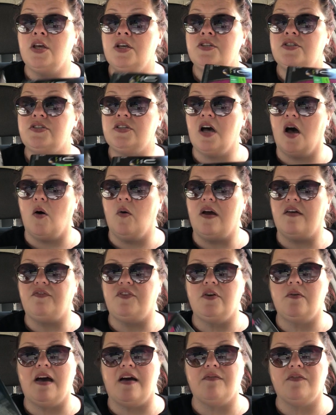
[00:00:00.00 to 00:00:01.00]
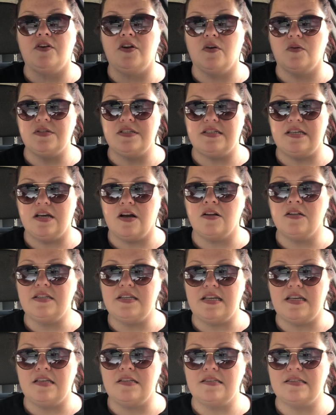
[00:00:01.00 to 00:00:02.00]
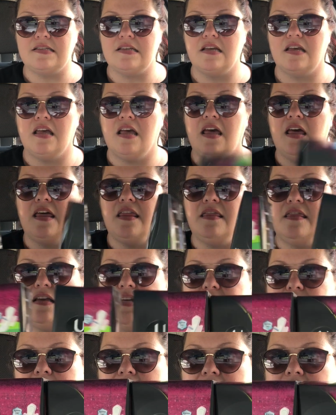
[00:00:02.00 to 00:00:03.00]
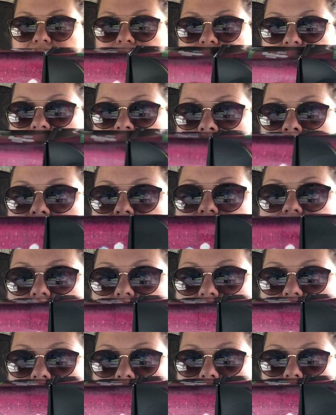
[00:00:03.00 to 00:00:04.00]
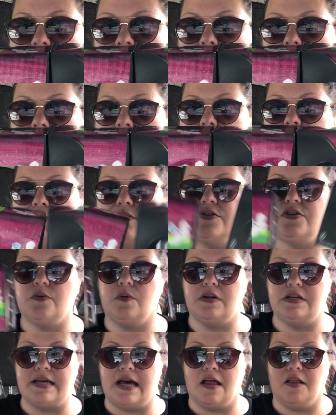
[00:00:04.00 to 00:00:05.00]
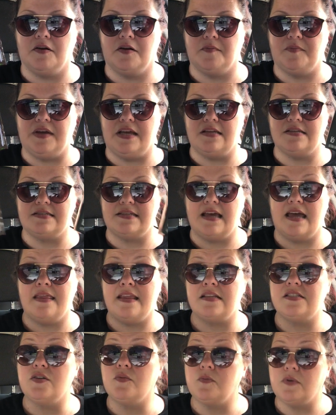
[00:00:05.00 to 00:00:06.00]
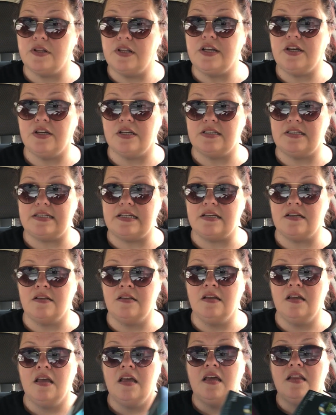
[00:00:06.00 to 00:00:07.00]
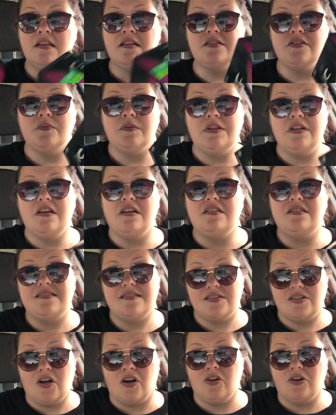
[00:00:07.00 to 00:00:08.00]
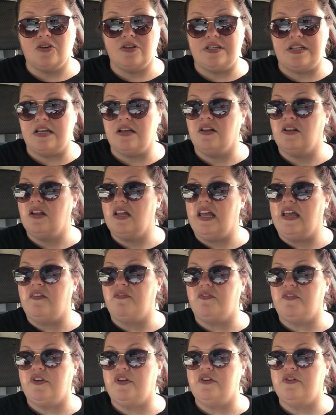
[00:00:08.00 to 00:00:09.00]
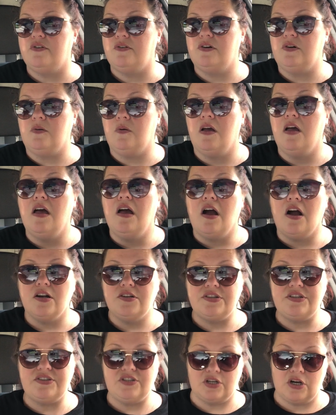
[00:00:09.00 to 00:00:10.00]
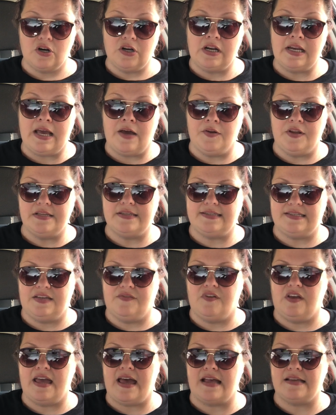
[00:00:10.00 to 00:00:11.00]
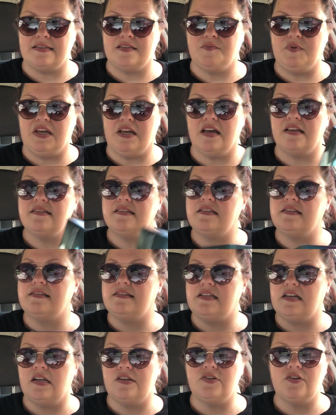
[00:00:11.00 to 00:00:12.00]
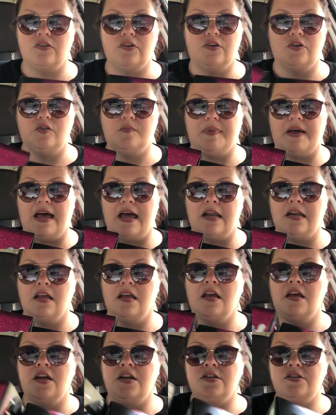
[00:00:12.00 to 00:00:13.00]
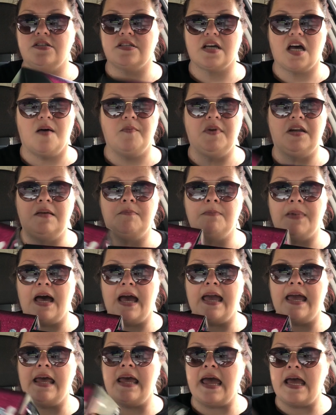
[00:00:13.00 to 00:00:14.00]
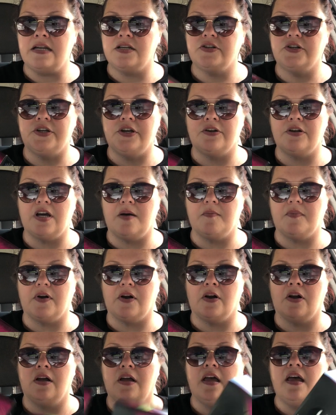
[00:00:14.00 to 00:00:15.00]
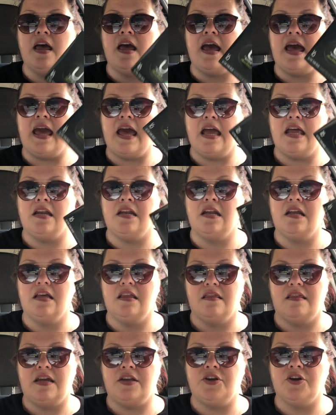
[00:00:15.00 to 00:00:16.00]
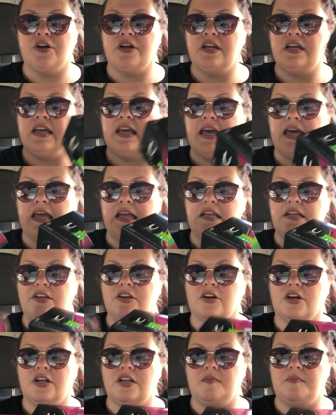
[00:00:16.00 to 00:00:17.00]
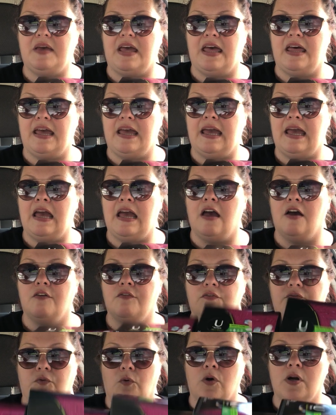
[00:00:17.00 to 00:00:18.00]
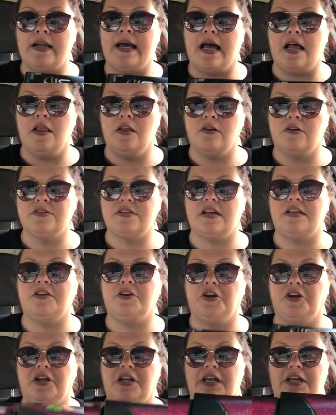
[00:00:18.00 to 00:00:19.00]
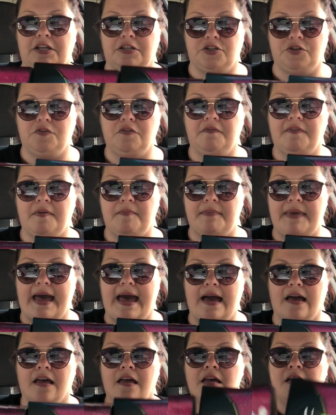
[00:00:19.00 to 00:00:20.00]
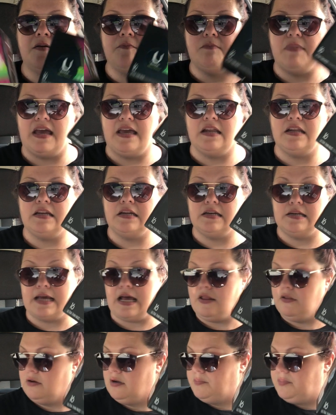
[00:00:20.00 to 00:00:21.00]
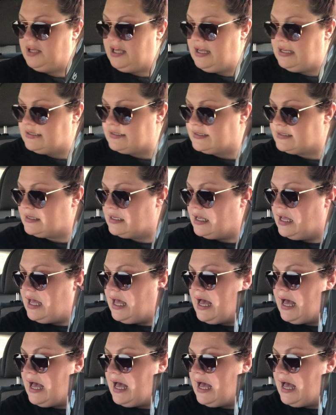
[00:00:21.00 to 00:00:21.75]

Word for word: So if you have no CRTs these will end up being $2 for you, so a dollar a piece. And that's a really good deal. That's a really good starter deal if you are just starting out at CVS because it's a digital coupon. You just come in and buy it, enter your number, and then you're gonna get, you're gonna pay $4 and then you're gonna get two of it back, making it a dollar a piece.